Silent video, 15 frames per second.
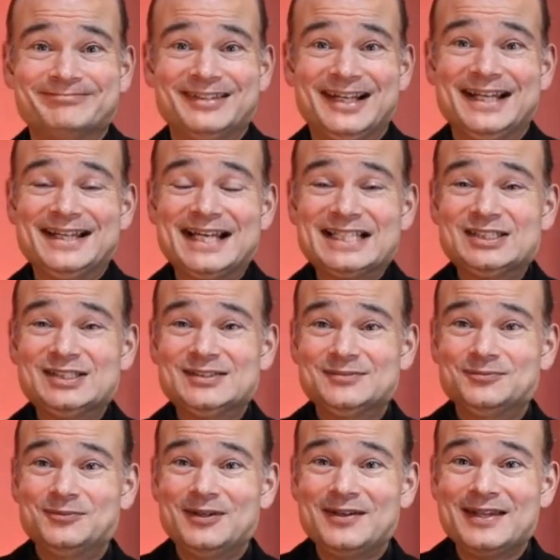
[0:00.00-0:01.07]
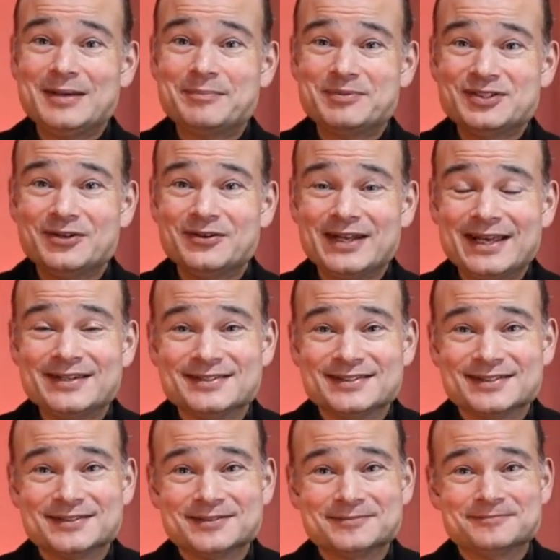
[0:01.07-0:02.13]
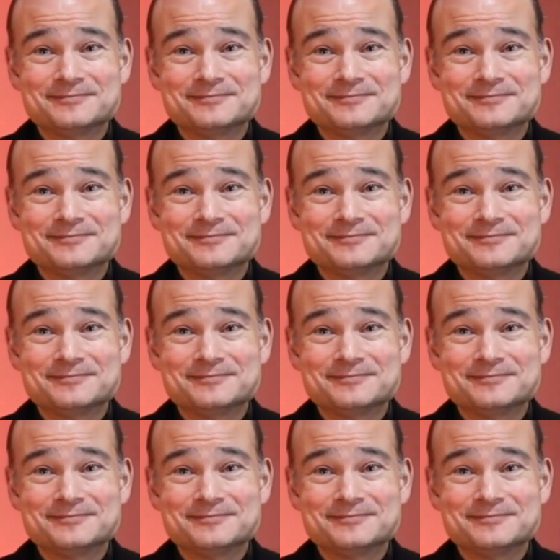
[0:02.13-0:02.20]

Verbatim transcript: And that's where the episode ends.